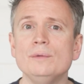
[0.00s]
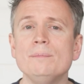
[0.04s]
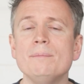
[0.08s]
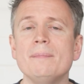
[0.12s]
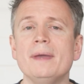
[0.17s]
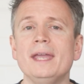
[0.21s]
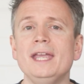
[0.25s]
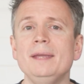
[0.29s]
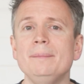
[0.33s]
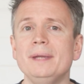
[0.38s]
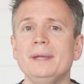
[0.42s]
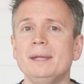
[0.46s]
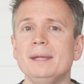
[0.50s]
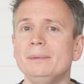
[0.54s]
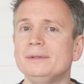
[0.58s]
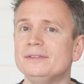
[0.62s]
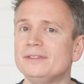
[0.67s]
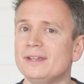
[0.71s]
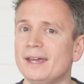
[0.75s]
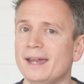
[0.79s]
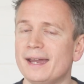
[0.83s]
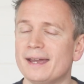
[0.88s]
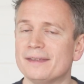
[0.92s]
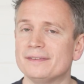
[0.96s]
you may be
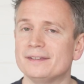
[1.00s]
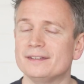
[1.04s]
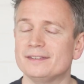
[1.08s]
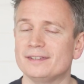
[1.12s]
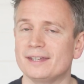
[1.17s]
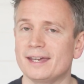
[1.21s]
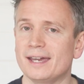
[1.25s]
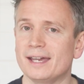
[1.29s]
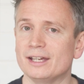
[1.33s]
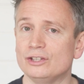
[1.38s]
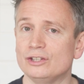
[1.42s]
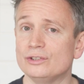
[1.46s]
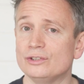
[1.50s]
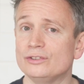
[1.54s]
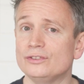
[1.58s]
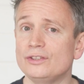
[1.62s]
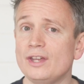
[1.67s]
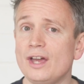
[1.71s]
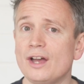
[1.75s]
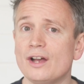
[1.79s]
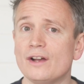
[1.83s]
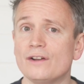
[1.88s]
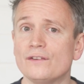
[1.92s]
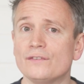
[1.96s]
able to add the tag
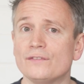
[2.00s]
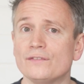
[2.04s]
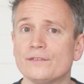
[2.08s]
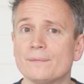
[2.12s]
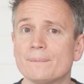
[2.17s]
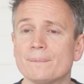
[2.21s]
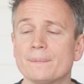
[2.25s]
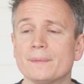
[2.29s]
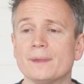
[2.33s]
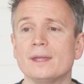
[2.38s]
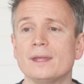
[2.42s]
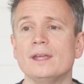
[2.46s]
yourself.